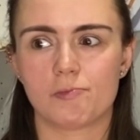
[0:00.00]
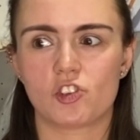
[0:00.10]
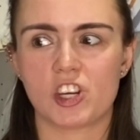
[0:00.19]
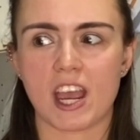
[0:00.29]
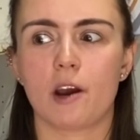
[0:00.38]

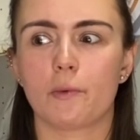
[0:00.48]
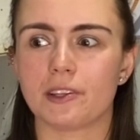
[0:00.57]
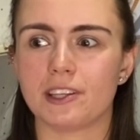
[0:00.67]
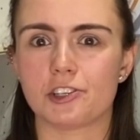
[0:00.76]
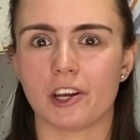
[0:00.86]
chat
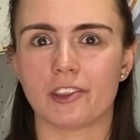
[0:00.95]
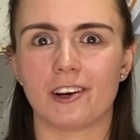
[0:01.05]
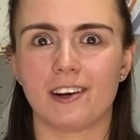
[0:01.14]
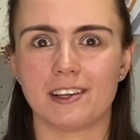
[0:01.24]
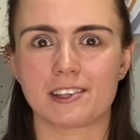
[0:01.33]
with each
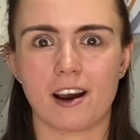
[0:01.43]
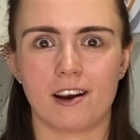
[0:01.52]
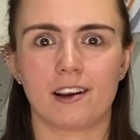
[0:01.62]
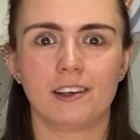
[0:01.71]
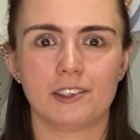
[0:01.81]
other and
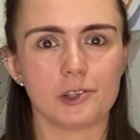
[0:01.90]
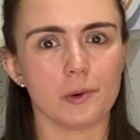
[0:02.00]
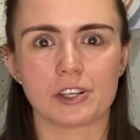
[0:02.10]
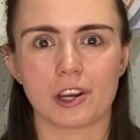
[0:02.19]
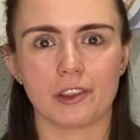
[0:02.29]
talk to
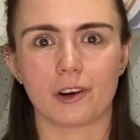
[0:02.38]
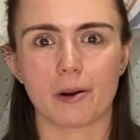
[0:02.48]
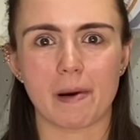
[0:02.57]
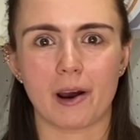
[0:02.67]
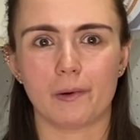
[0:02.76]
each other
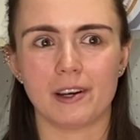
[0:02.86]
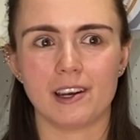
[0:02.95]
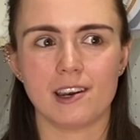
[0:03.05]
about